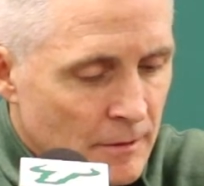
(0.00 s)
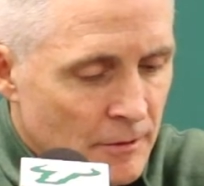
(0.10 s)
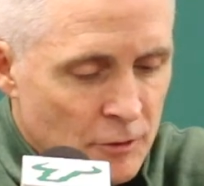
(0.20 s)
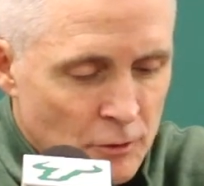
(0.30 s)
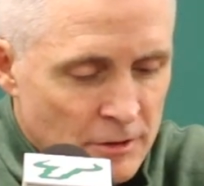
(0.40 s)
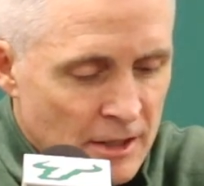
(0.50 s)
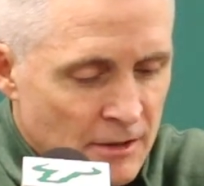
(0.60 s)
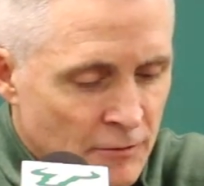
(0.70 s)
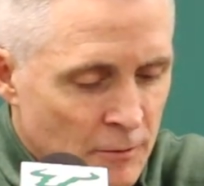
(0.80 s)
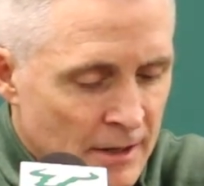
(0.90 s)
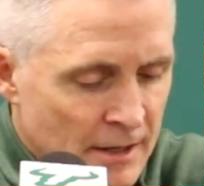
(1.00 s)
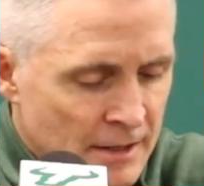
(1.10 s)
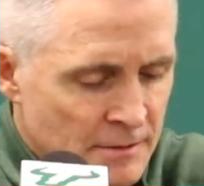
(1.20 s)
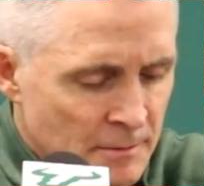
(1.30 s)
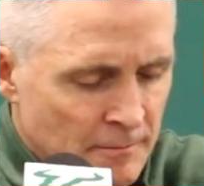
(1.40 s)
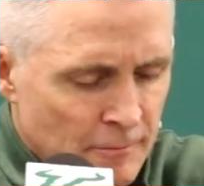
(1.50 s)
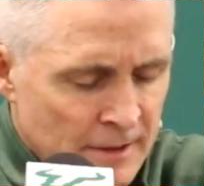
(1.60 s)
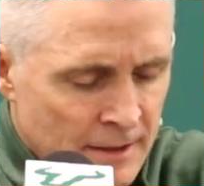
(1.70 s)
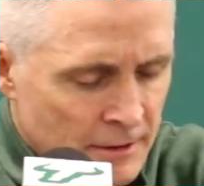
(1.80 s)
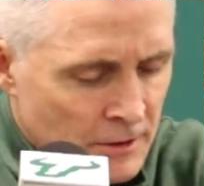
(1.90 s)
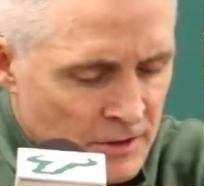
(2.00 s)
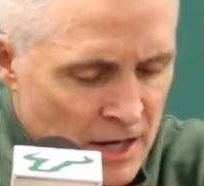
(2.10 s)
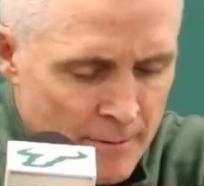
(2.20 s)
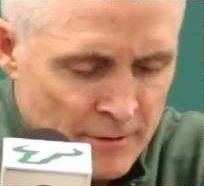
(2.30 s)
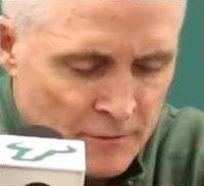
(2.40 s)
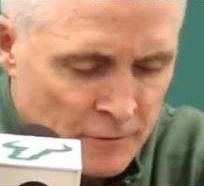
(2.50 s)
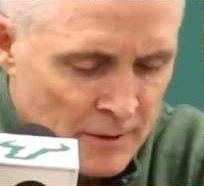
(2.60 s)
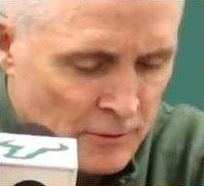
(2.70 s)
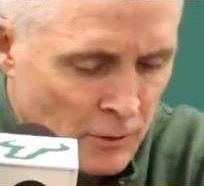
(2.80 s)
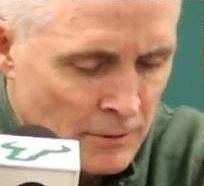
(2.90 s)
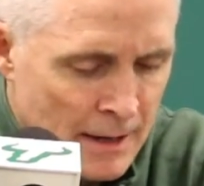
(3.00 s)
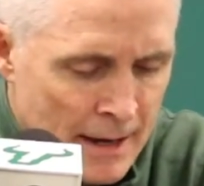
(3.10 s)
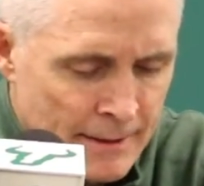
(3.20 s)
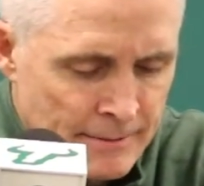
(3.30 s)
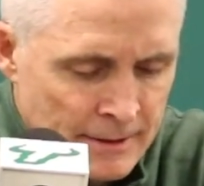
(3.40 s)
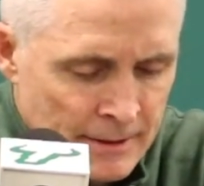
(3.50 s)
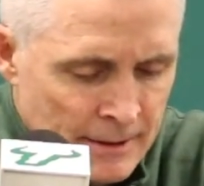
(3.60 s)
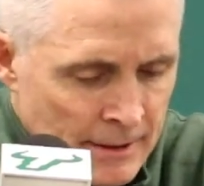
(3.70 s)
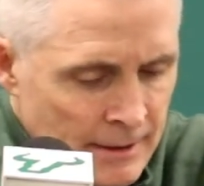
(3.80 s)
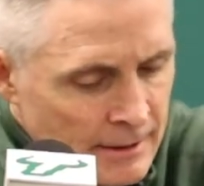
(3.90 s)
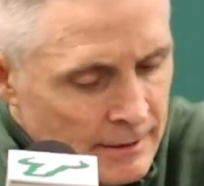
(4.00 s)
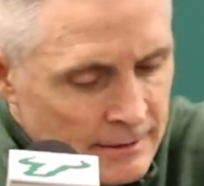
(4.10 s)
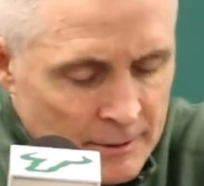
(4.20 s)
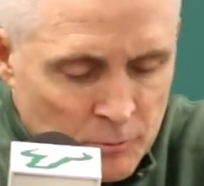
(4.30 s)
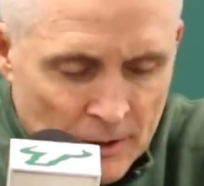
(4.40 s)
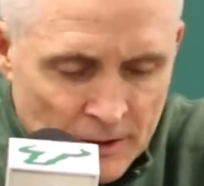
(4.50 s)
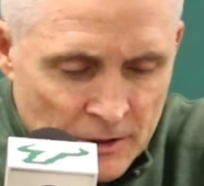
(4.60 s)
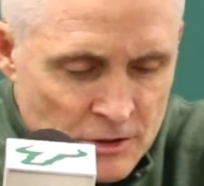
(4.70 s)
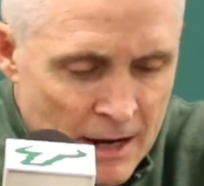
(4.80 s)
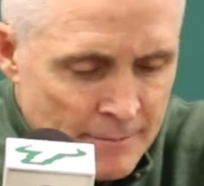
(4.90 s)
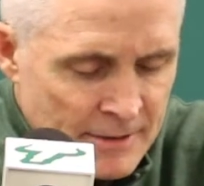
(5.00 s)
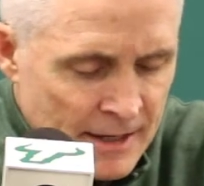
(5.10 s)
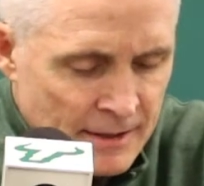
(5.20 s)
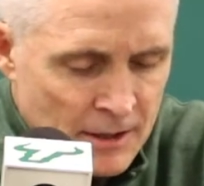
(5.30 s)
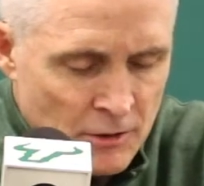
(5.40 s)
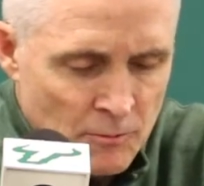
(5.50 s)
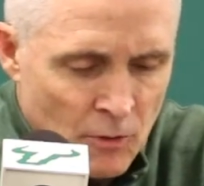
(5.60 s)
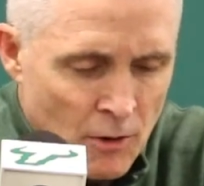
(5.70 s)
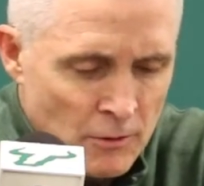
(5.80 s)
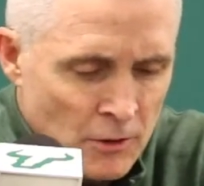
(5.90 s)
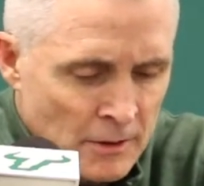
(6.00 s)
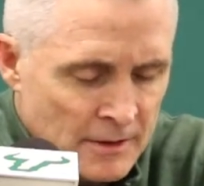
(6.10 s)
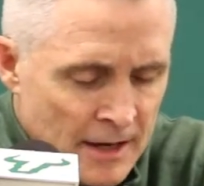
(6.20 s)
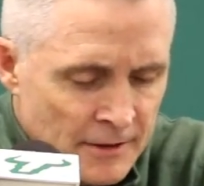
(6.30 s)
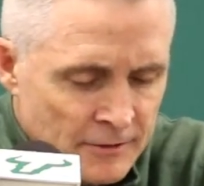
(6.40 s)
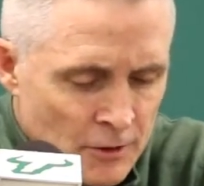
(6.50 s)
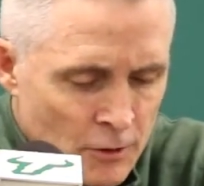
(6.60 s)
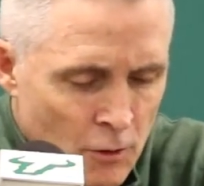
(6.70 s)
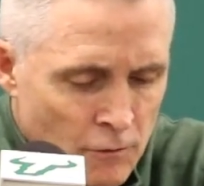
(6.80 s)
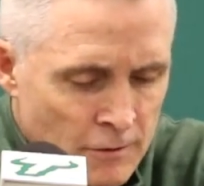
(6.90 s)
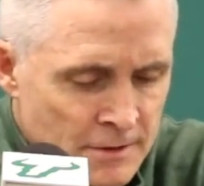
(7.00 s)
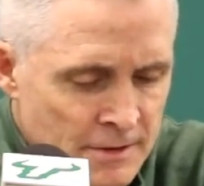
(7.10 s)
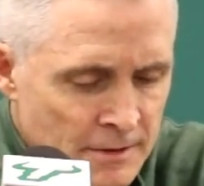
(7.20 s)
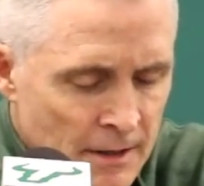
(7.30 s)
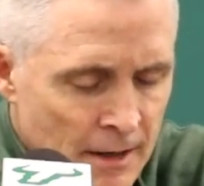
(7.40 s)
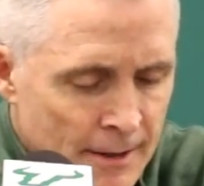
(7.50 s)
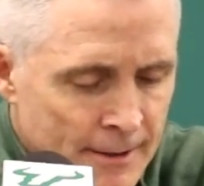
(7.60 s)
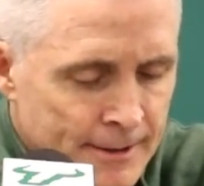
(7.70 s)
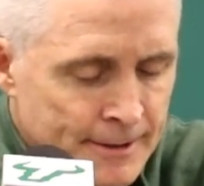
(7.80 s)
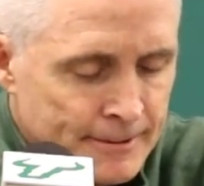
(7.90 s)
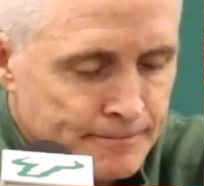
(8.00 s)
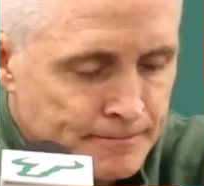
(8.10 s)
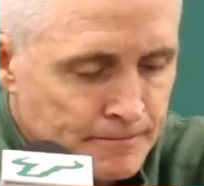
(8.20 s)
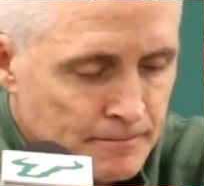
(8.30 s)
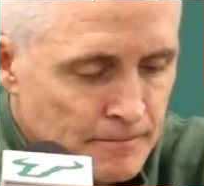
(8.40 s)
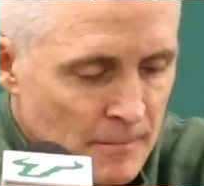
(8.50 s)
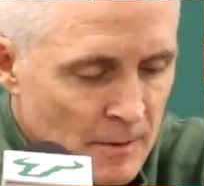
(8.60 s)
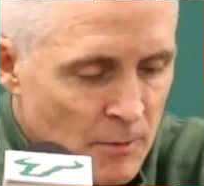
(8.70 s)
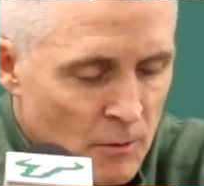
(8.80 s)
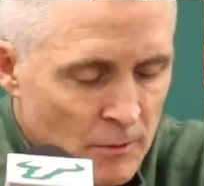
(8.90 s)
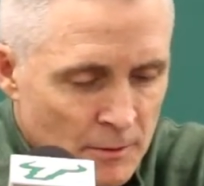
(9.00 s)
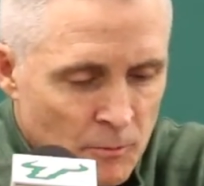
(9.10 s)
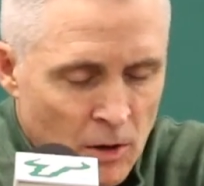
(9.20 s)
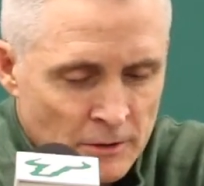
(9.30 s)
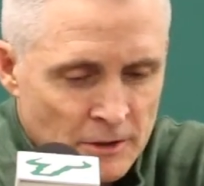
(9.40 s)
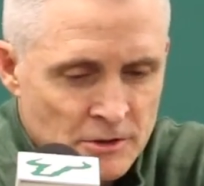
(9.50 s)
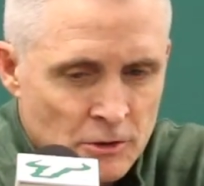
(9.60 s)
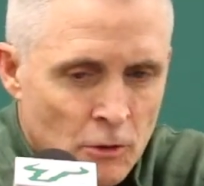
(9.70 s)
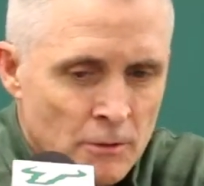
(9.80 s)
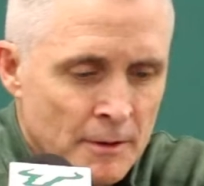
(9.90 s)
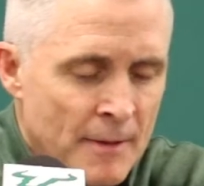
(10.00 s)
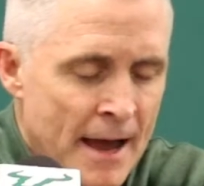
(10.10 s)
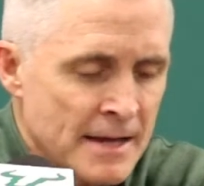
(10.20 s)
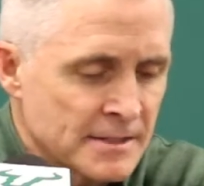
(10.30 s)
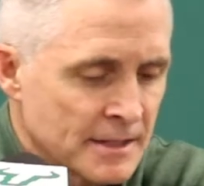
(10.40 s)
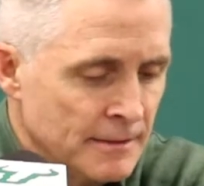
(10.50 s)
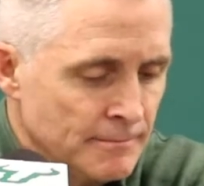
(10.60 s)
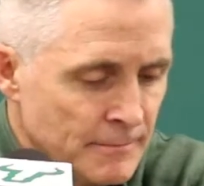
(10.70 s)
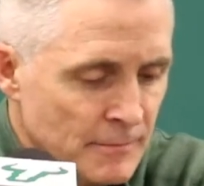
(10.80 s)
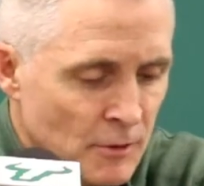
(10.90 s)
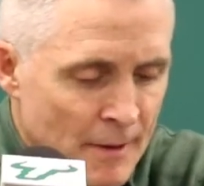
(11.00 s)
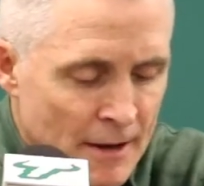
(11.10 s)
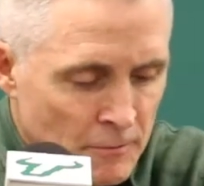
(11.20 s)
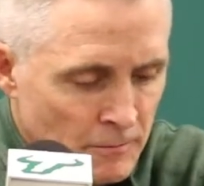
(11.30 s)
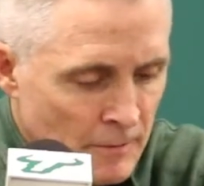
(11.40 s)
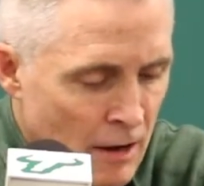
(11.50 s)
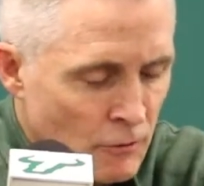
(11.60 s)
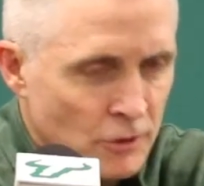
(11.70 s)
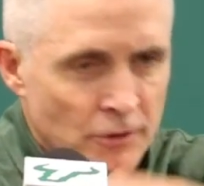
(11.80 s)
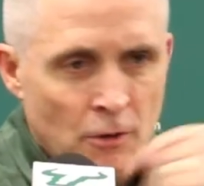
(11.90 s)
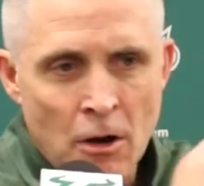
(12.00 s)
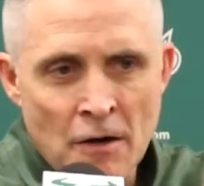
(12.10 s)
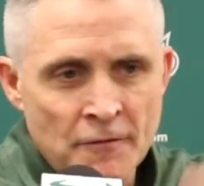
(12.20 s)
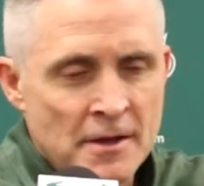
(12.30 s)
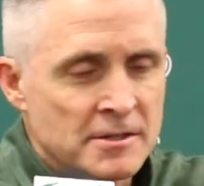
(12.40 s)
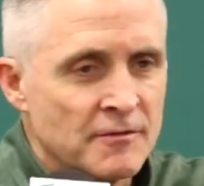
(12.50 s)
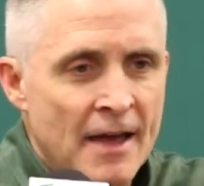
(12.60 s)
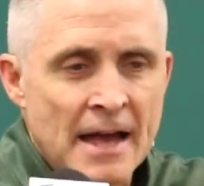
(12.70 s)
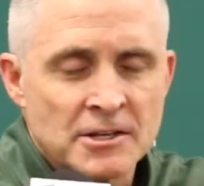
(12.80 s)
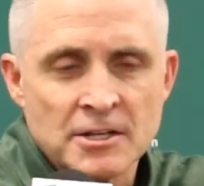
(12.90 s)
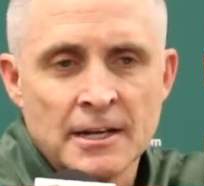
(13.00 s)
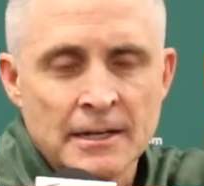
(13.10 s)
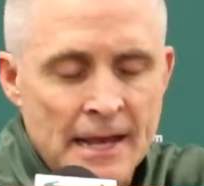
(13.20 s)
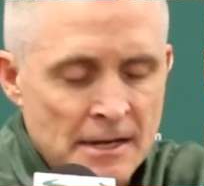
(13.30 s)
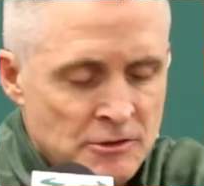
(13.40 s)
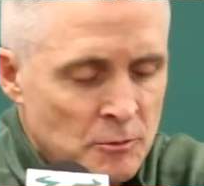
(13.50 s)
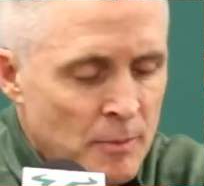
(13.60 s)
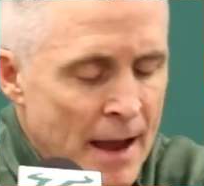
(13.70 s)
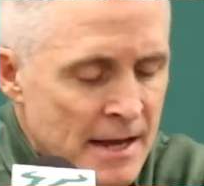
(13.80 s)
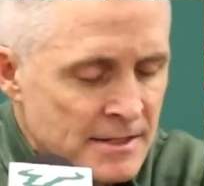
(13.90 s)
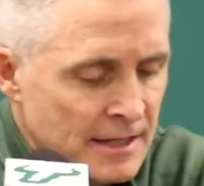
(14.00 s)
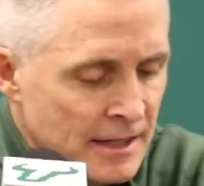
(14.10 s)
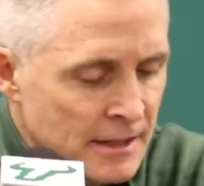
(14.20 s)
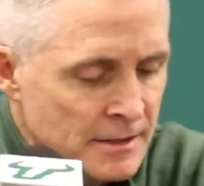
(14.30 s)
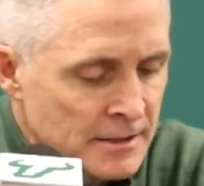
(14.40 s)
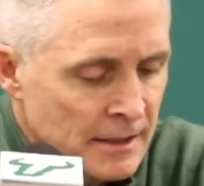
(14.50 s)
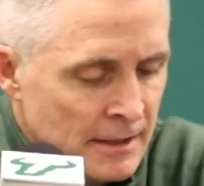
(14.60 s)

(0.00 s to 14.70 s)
13 threes, we did a good job at the free throw line, did a pretty good job taking care of the ball with only 10 turnovers. But when the ball doesn't go in the basket, no matter how good the offensive action and the extra passing is,